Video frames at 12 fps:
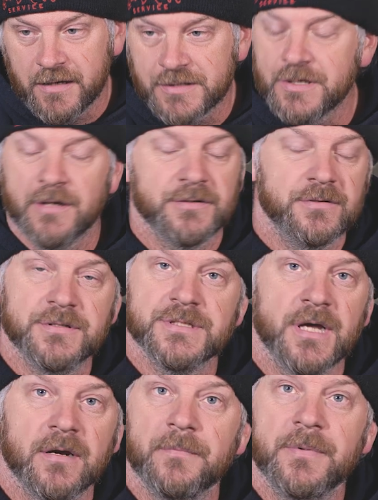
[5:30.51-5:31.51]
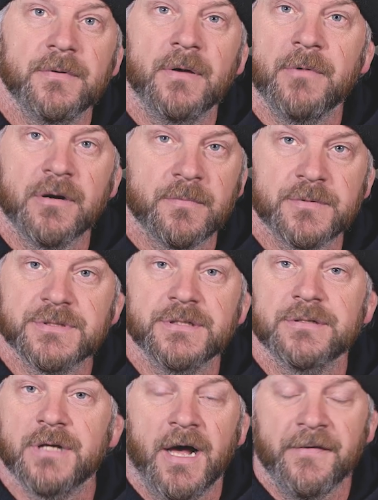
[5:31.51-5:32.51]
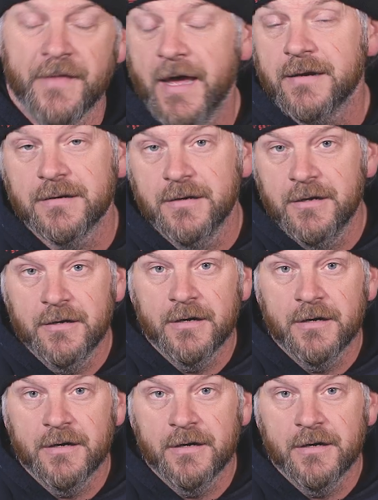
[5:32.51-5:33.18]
and it's all due to setup. I'm 100% on that.